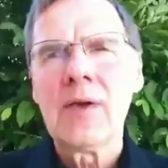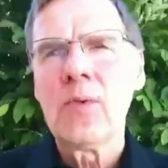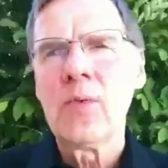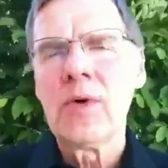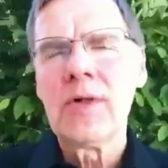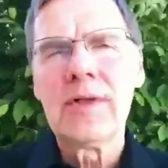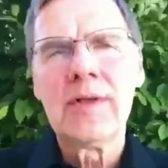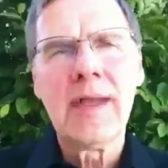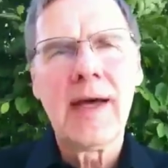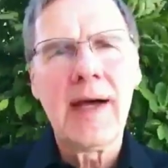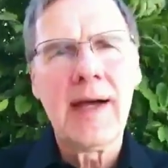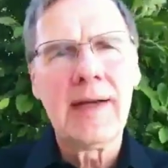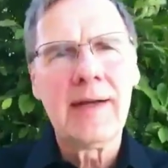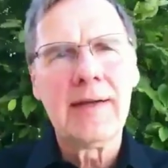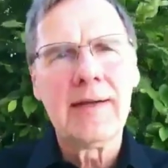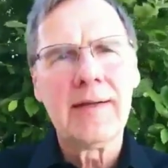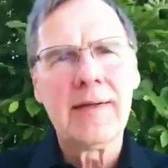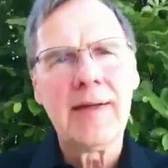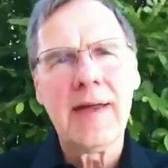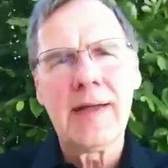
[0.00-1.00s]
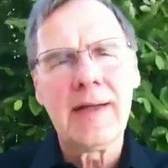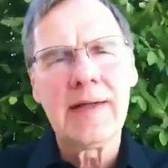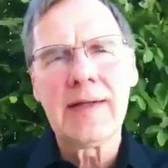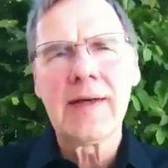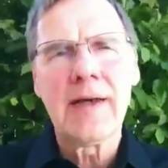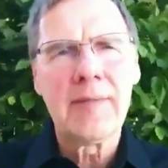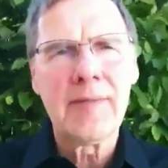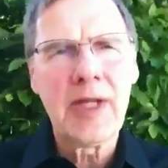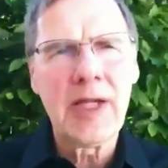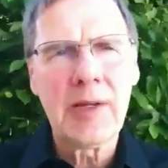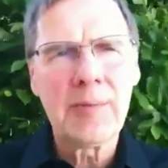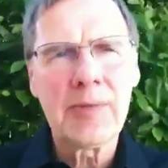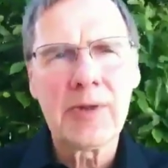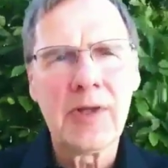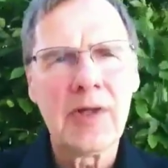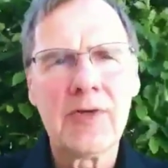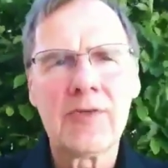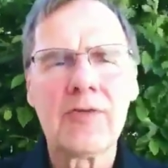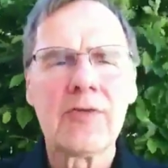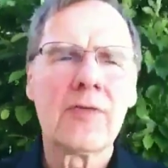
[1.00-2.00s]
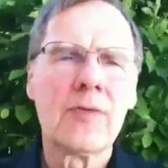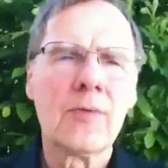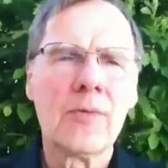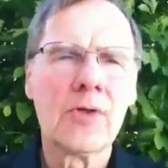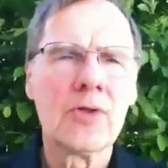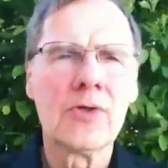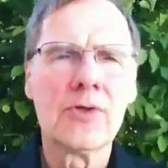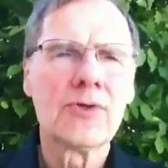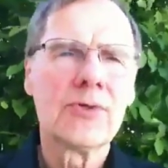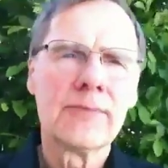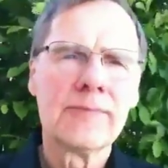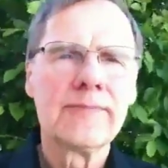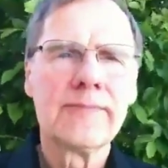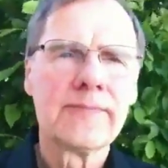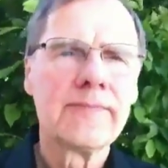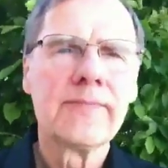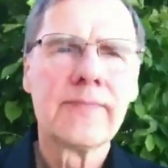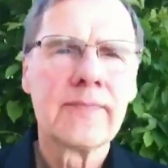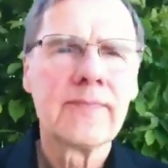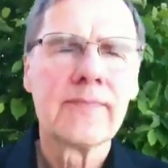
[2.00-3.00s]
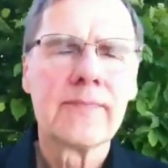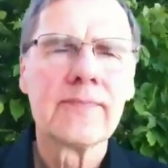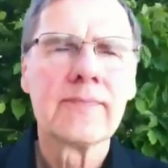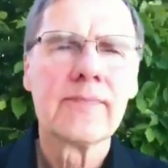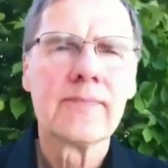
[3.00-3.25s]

with that anytime, anyplace world. Okay.